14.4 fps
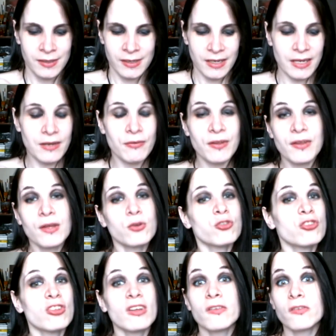even though
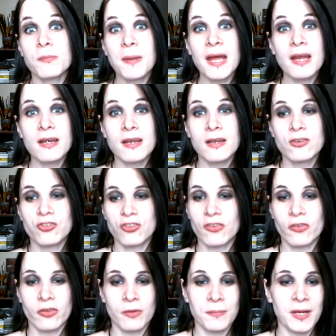she's a badass, she
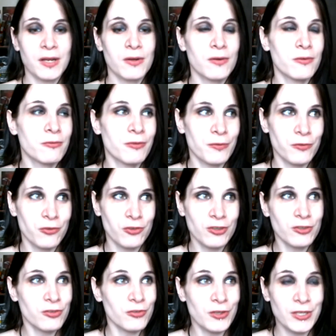somehow
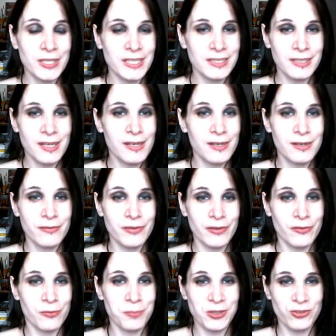starts falling in love,
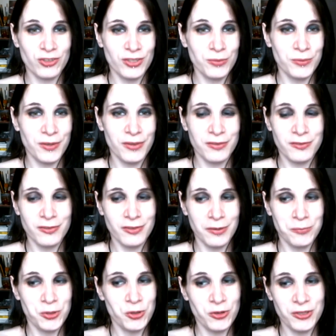especially with
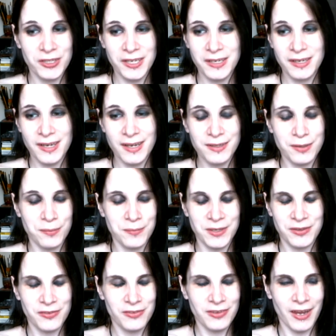Samuel and Adam, and
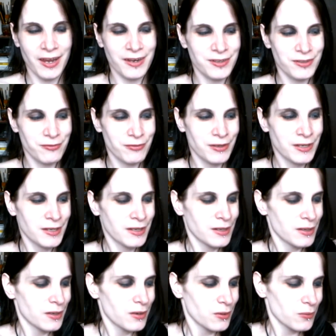it's kind of
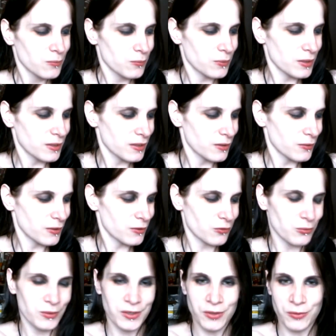really gross
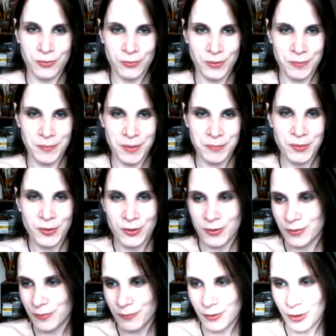when you
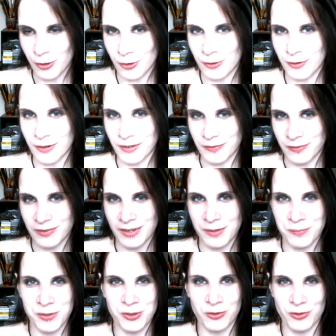remember her and
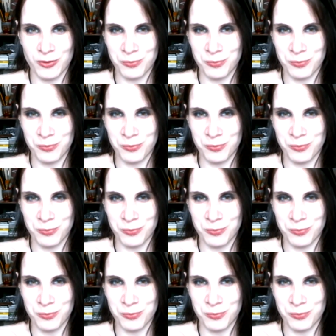Samuel's